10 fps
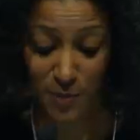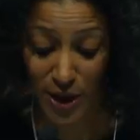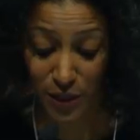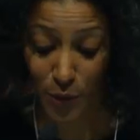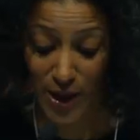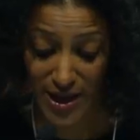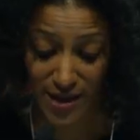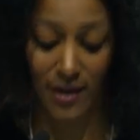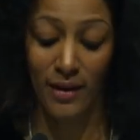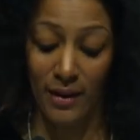your breath
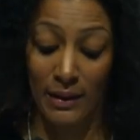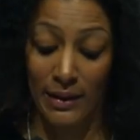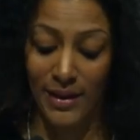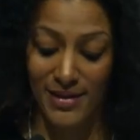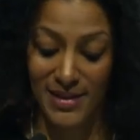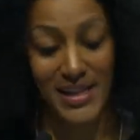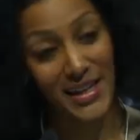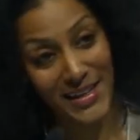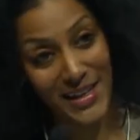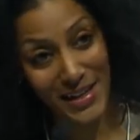away. It's
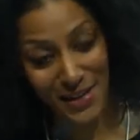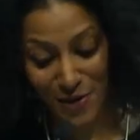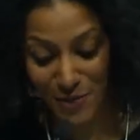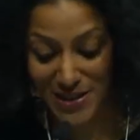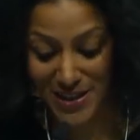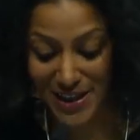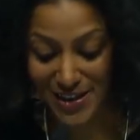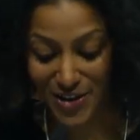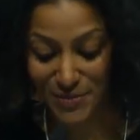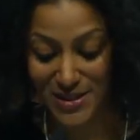nearly the end of the meeting,
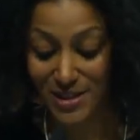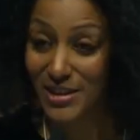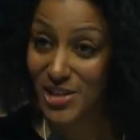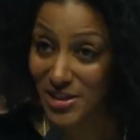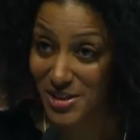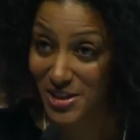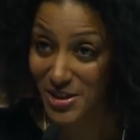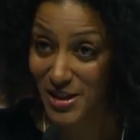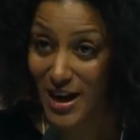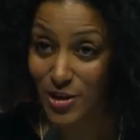and I'm still adjusting to the